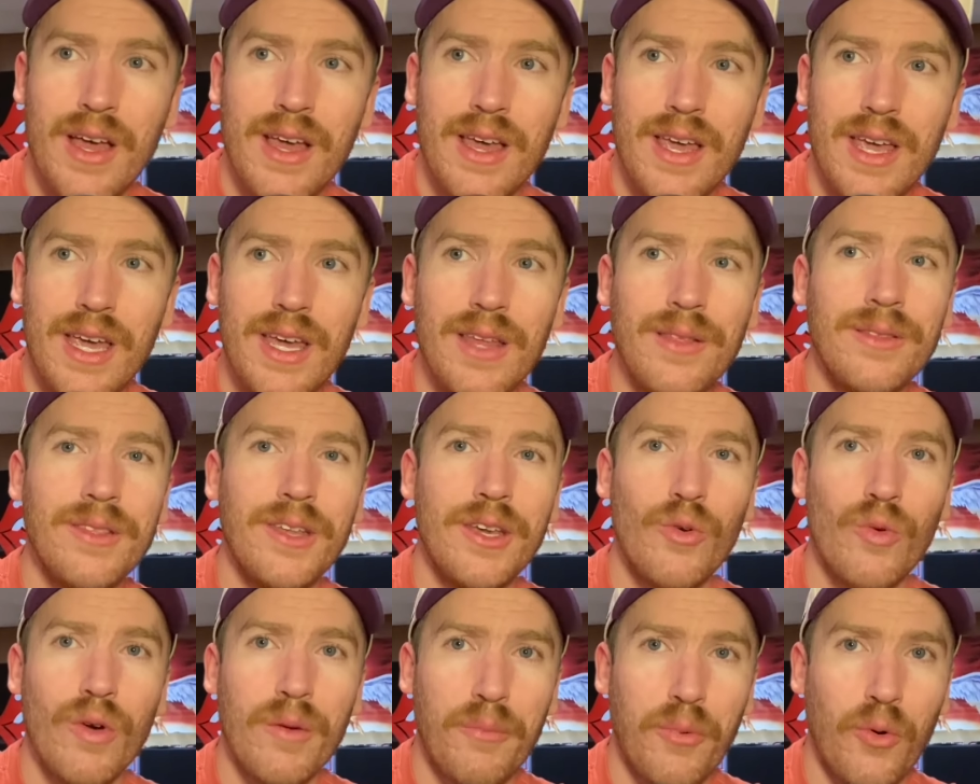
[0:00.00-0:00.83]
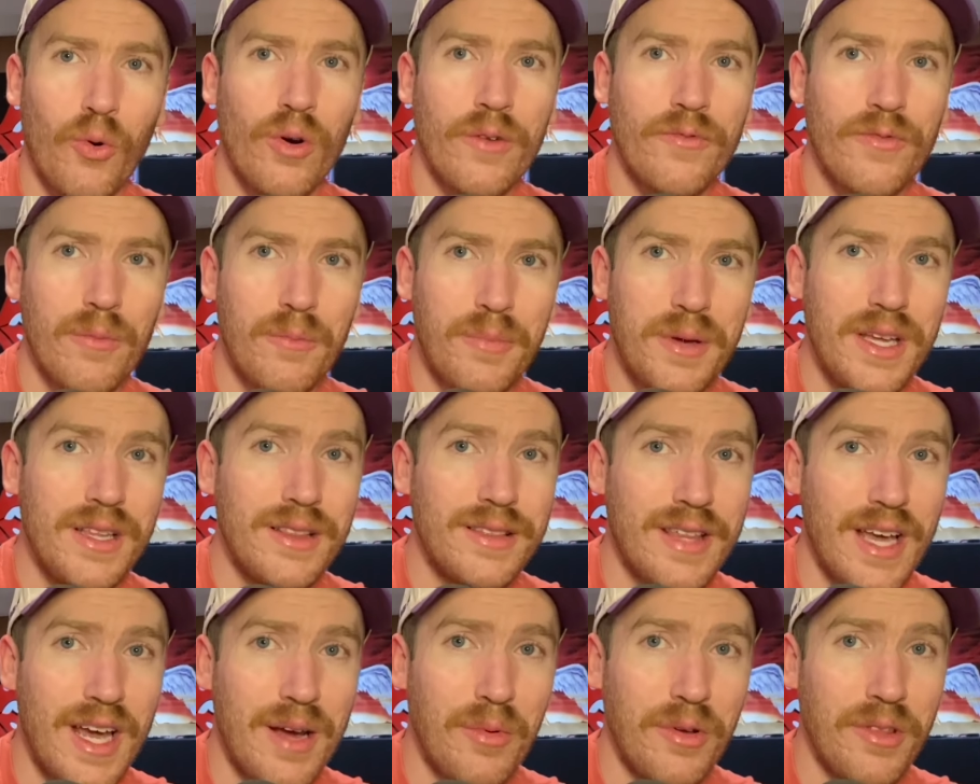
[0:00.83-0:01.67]
In the report from Pete
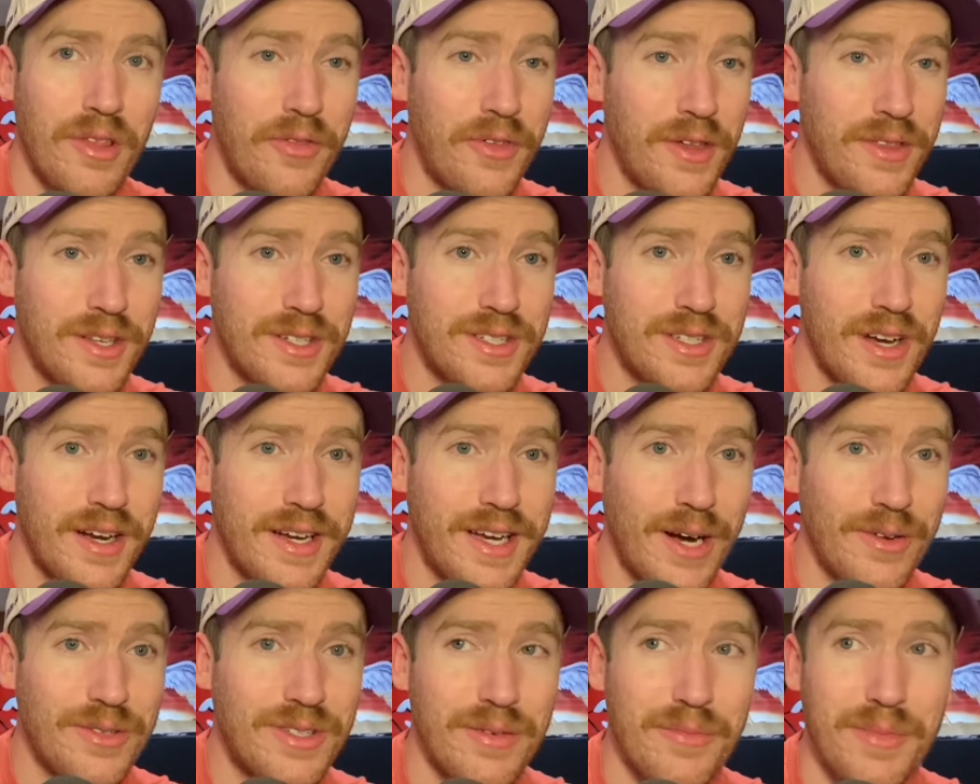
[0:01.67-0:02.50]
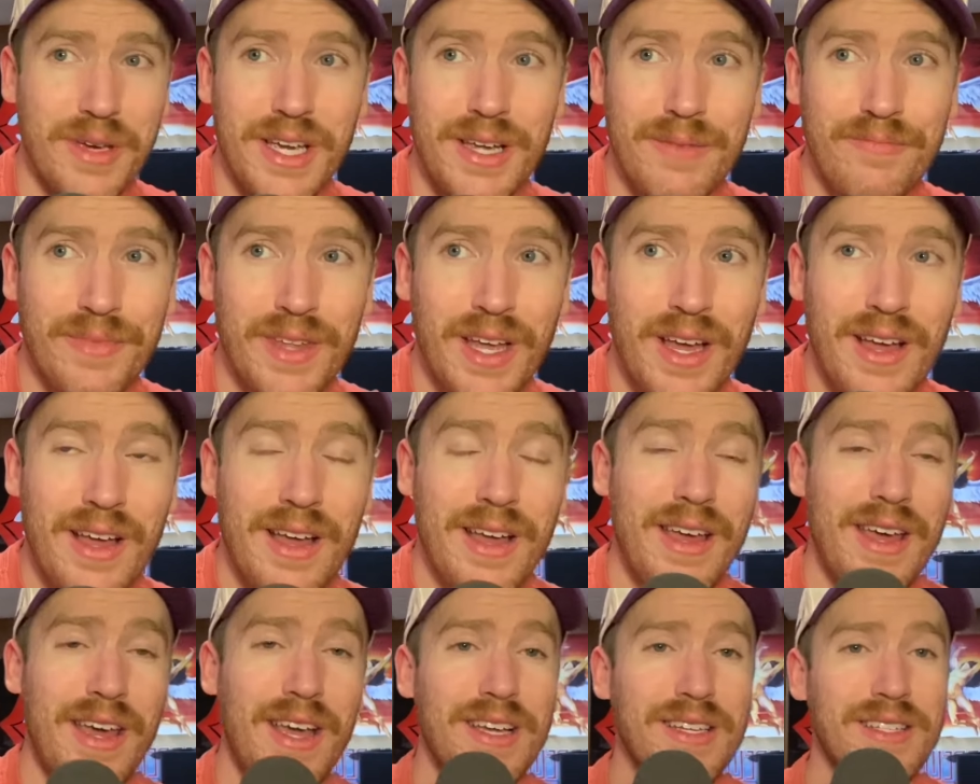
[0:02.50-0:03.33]
Thamel, the thing that stuck out to me
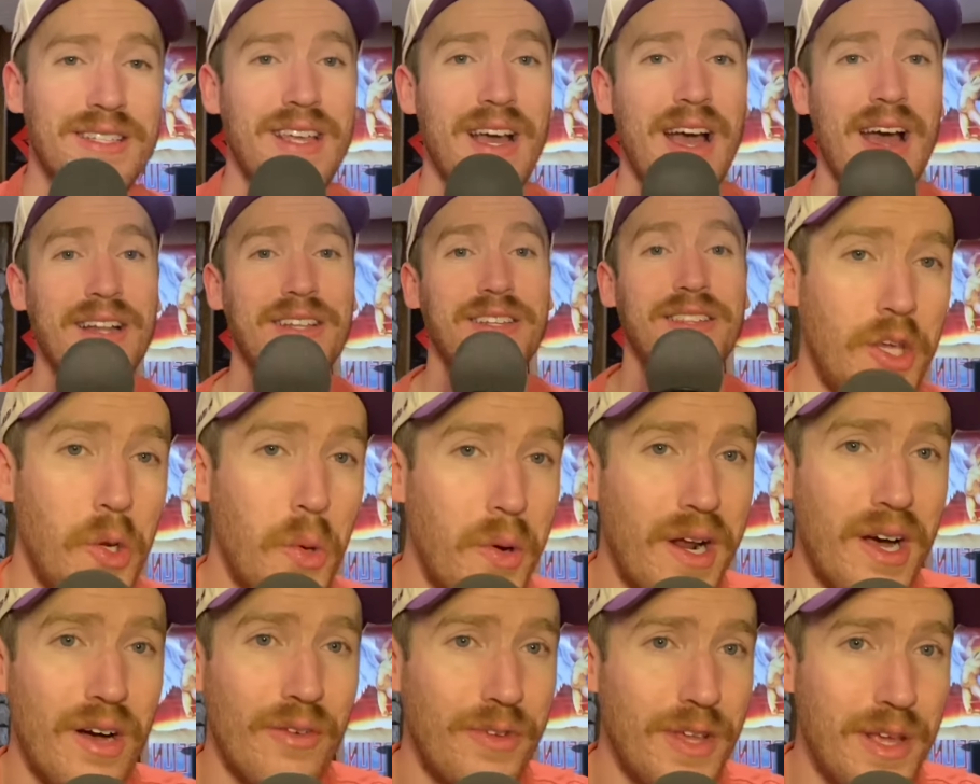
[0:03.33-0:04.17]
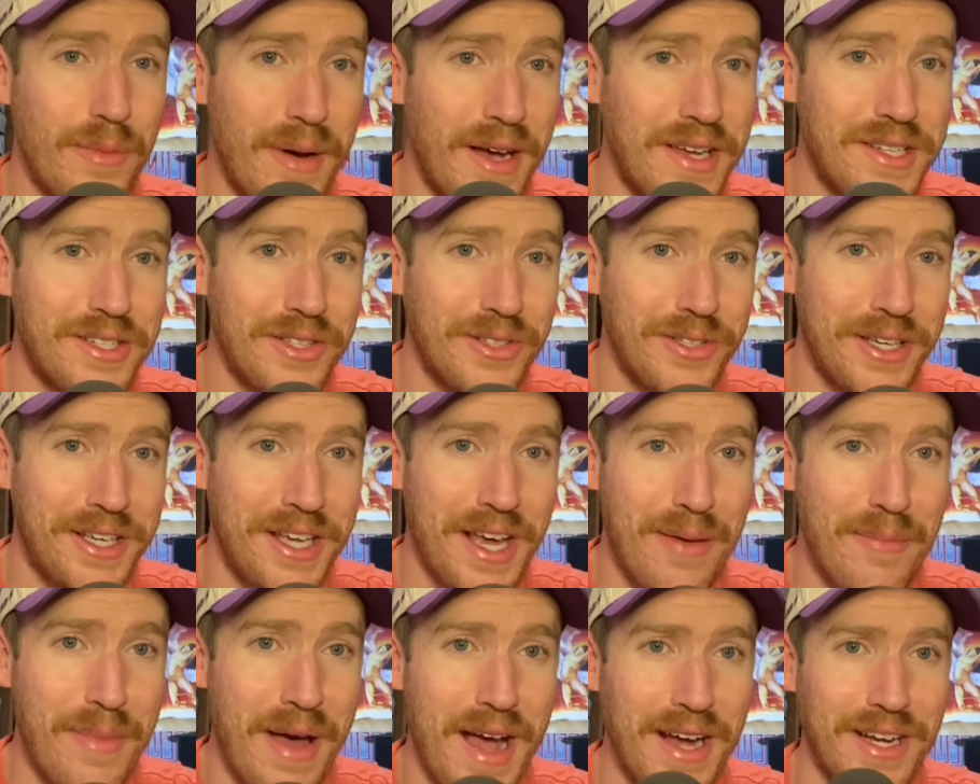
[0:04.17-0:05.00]
is that UNLV basically
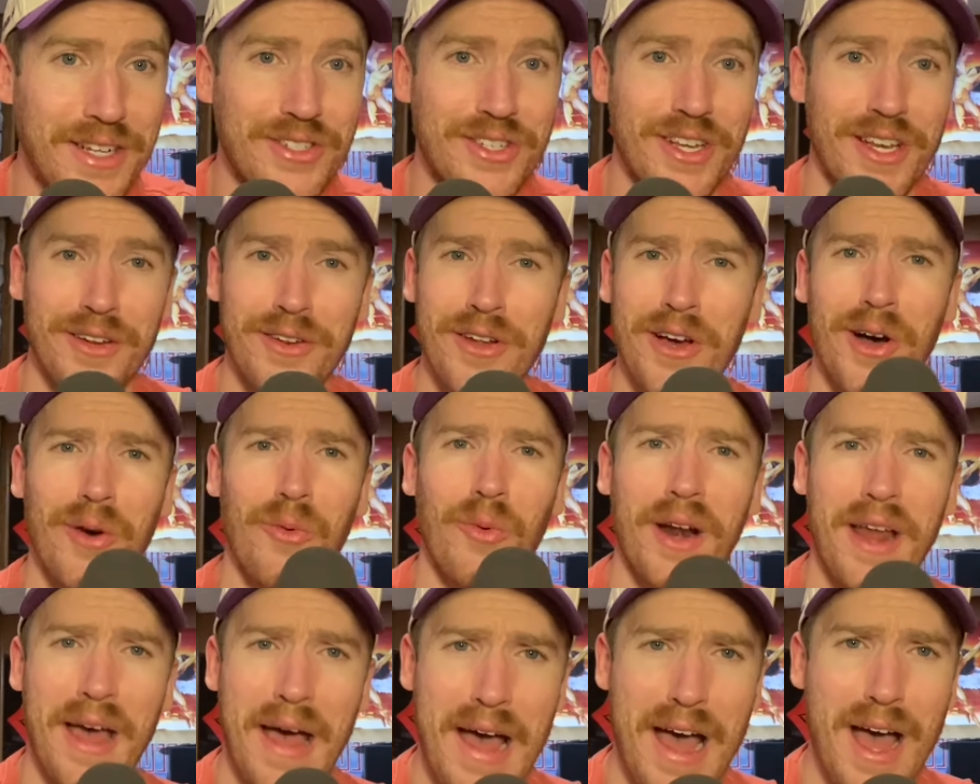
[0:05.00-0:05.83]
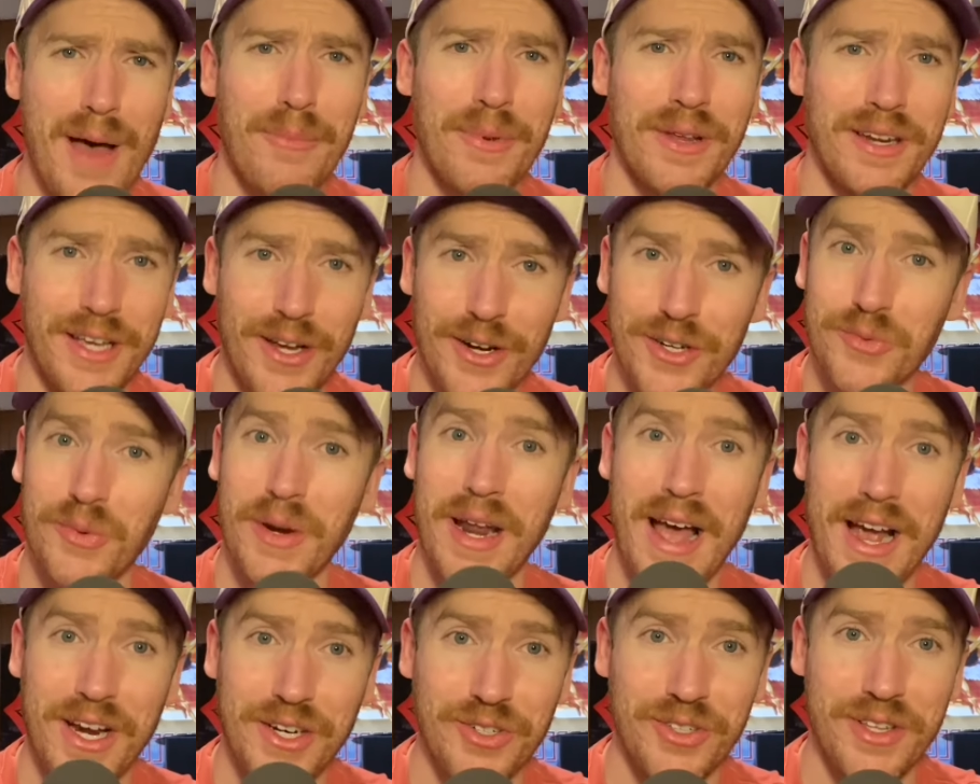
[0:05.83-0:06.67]
came back and said, no, what happened? Here's what
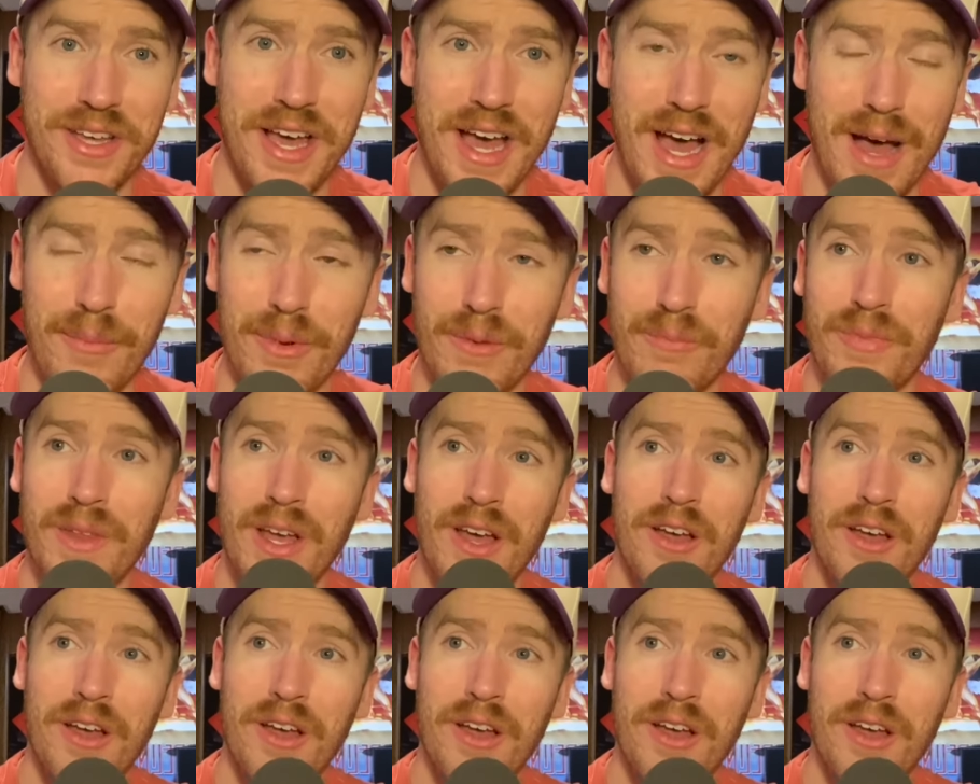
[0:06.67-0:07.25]
actually happened.